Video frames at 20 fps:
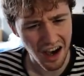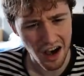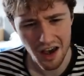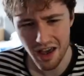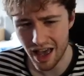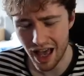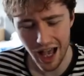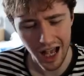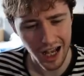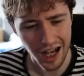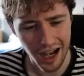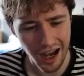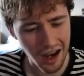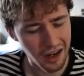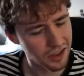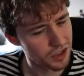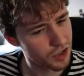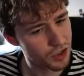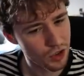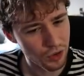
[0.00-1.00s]

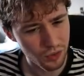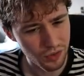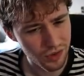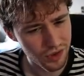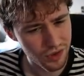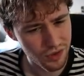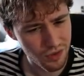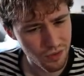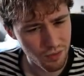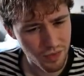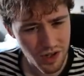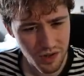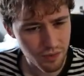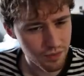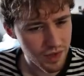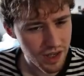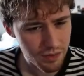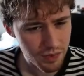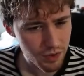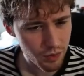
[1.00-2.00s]
I don't know.
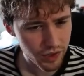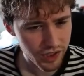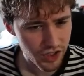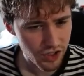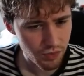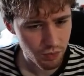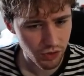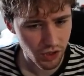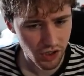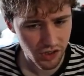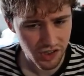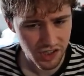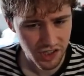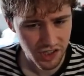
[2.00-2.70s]
Maybe we should put on a